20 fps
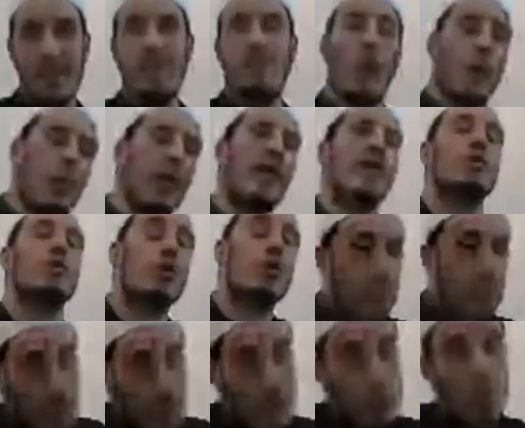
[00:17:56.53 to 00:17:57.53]
But we enjoy
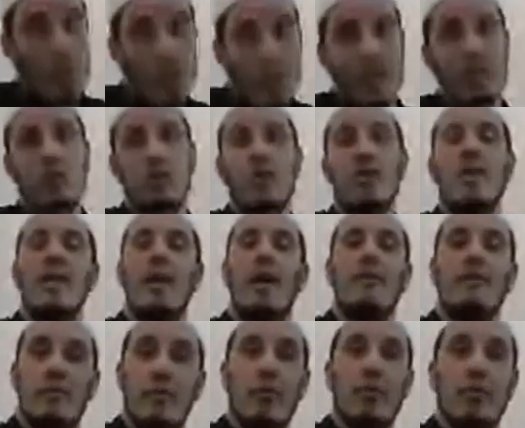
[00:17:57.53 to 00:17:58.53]
the reward in this dunya,
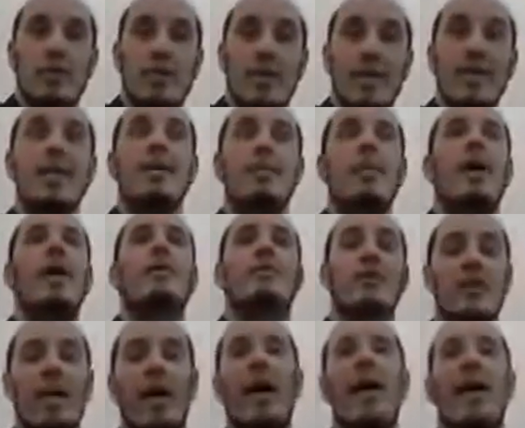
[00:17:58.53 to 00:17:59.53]
of course, but
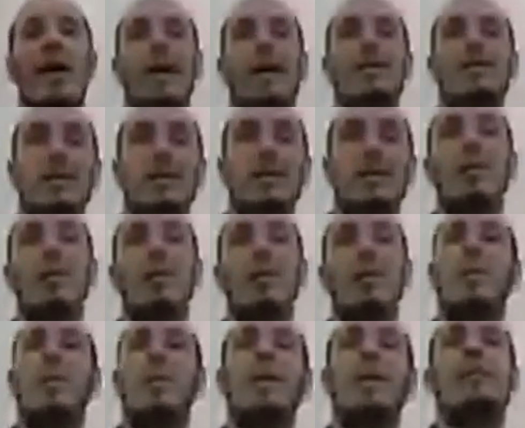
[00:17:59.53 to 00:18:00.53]
for the akhirah, the
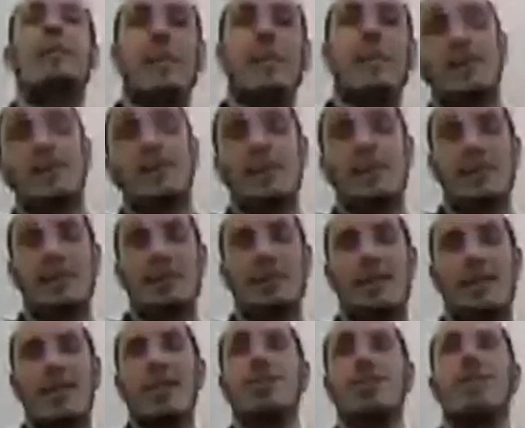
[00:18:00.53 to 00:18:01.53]
reward will be immense,
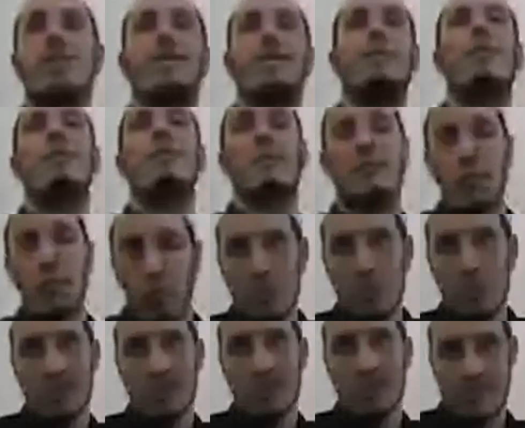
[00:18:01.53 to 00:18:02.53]
will be more
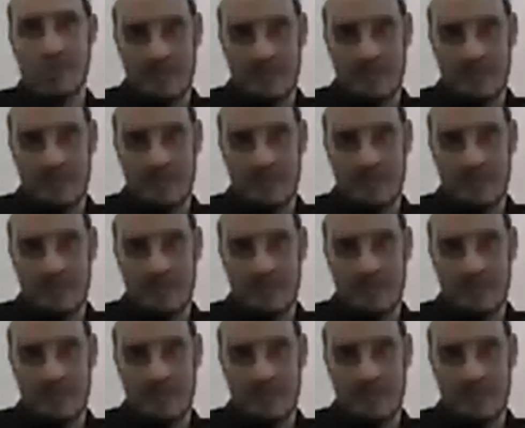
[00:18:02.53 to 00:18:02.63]
important